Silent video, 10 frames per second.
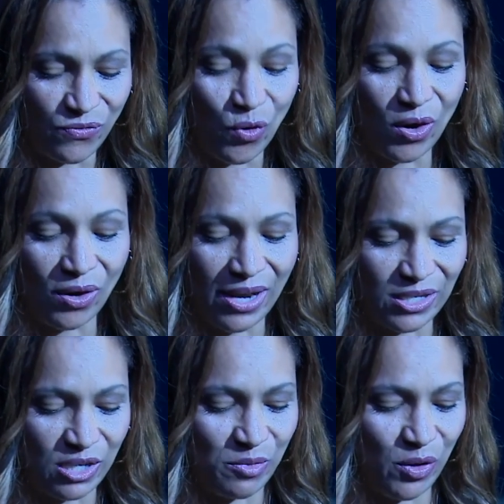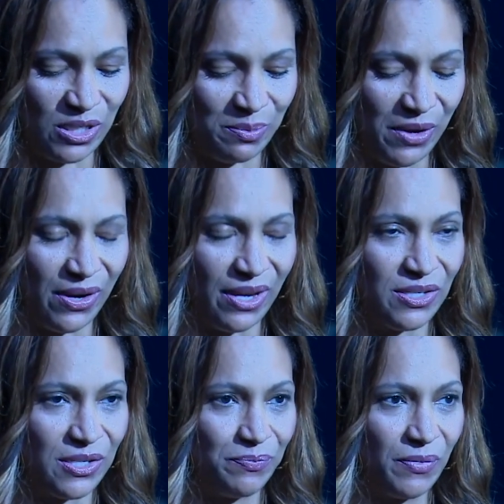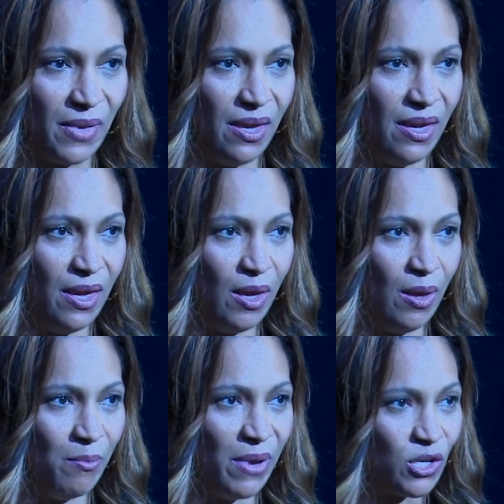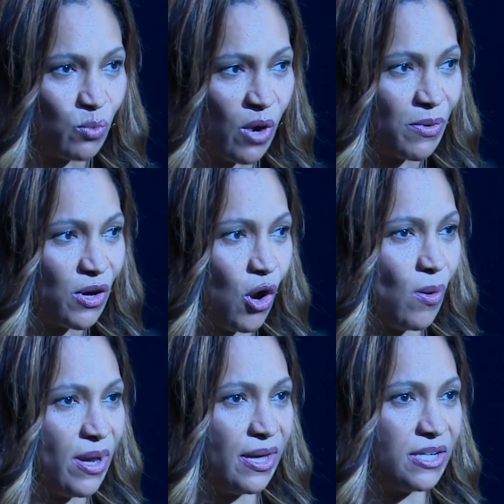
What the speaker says: for customer experience. But it's where we're going